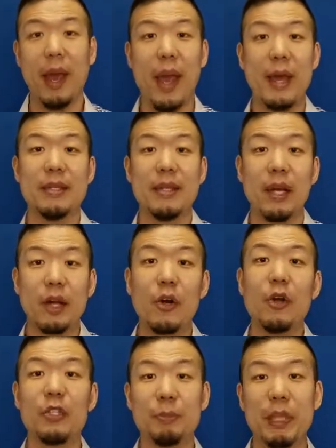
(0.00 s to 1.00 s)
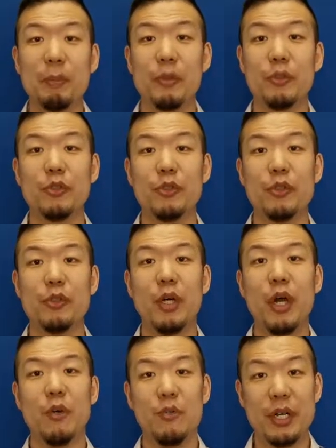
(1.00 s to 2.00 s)
and encourage people to
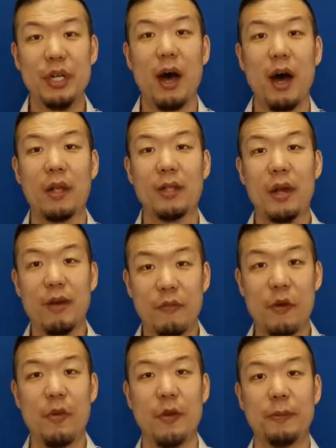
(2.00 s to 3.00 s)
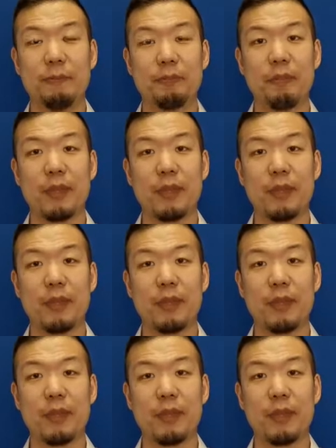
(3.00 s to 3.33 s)
read on further.